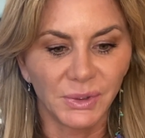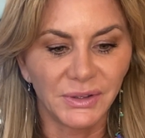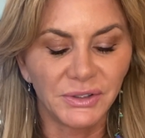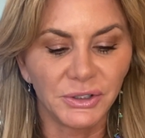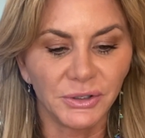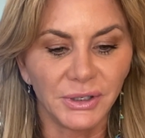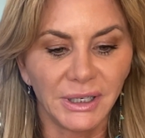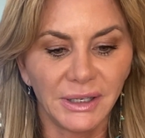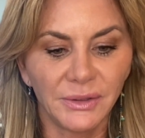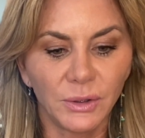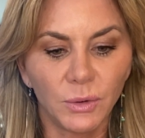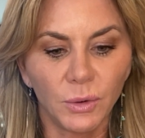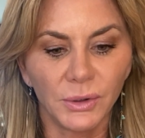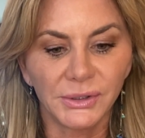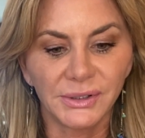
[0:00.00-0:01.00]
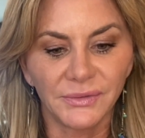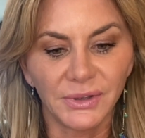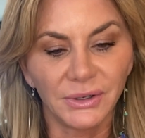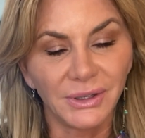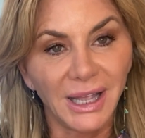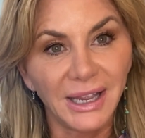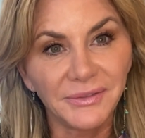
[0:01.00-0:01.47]
with during the course of
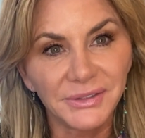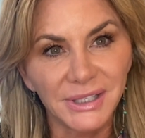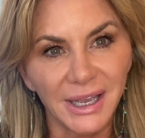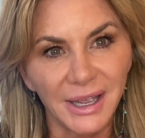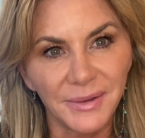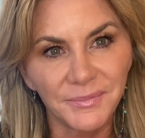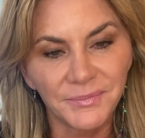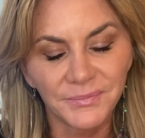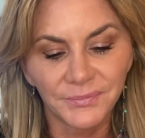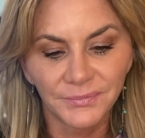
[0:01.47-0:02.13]
their lifetime.